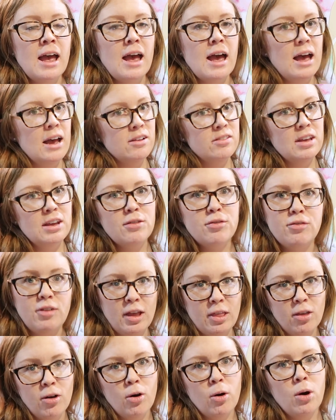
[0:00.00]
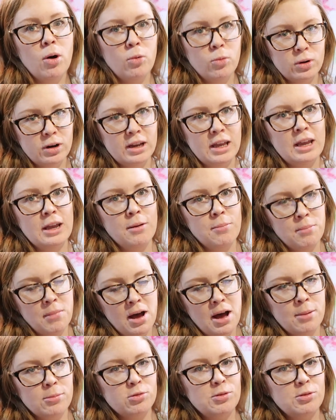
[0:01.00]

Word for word: as a fellow working mom.